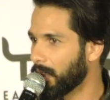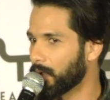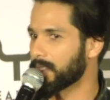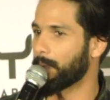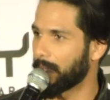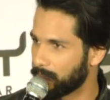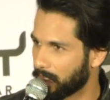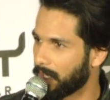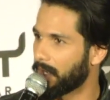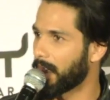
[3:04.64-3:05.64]
You know, sometimes
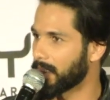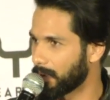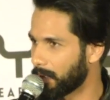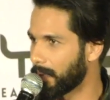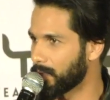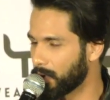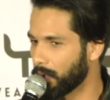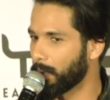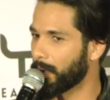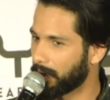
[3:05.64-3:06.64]
you get it right, sometimes you
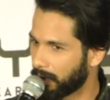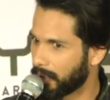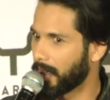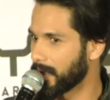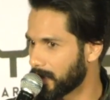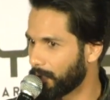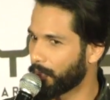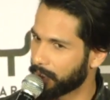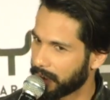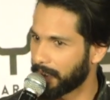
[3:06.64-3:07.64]
don't. But the last
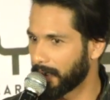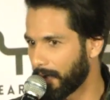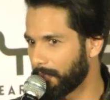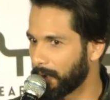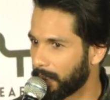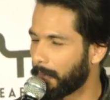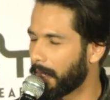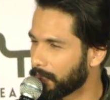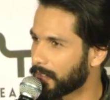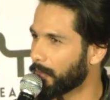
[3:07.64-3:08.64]
3-4 years, I think I've been a
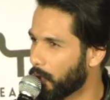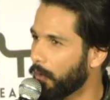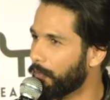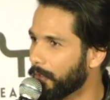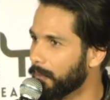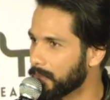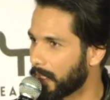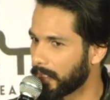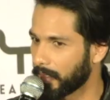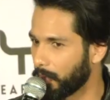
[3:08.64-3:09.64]
part of some good films.
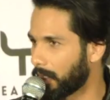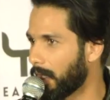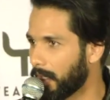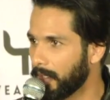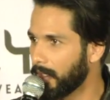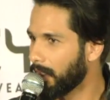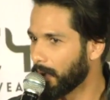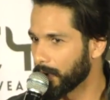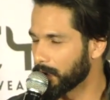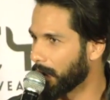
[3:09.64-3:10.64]
Urta
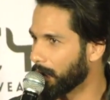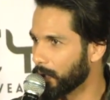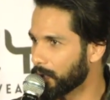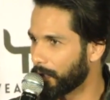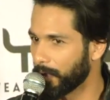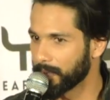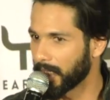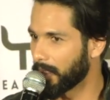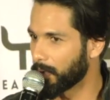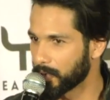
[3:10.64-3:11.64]
was one of those
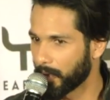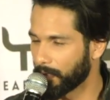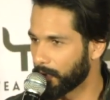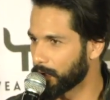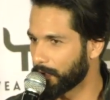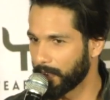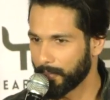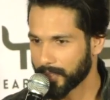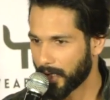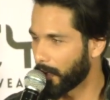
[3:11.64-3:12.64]
films. Haider was one of those
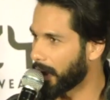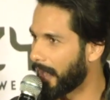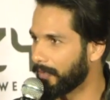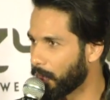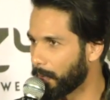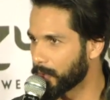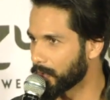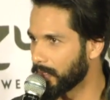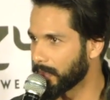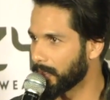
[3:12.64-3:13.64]
films. Now we have an
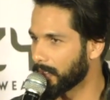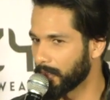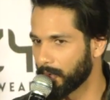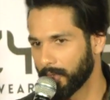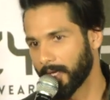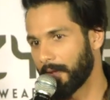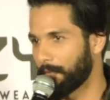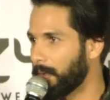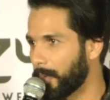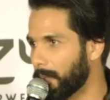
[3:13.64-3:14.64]
opportunity with Rangoon, and I
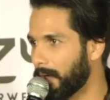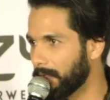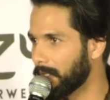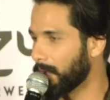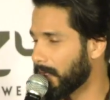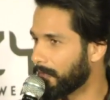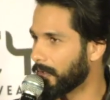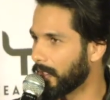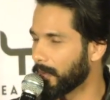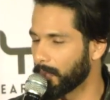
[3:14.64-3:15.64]
feel Padmavati will
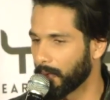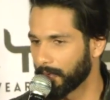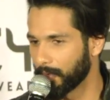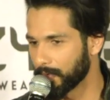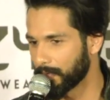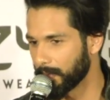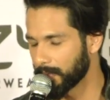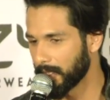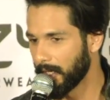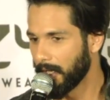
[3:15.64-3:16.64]
definitely be one of those
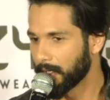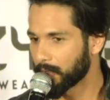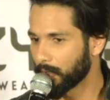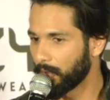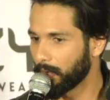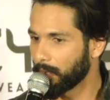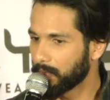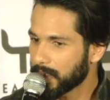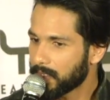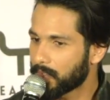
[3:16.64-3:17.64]
films. So
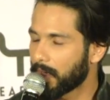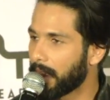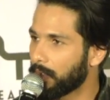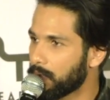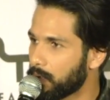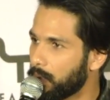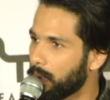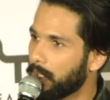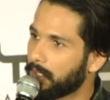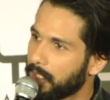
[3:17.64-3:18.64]
just trying to do
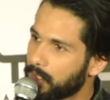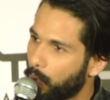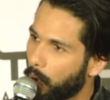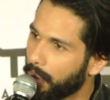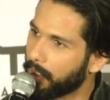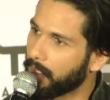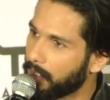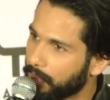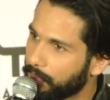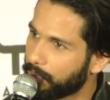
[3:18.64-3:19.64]
work that's
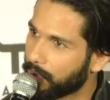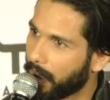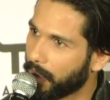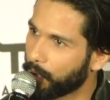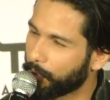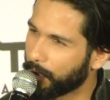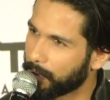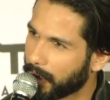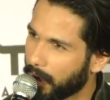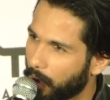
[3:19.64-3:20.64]
qualitative, try and do
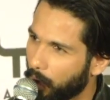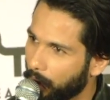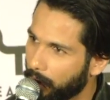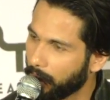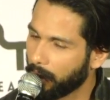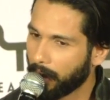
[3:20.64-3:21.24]
films that are good.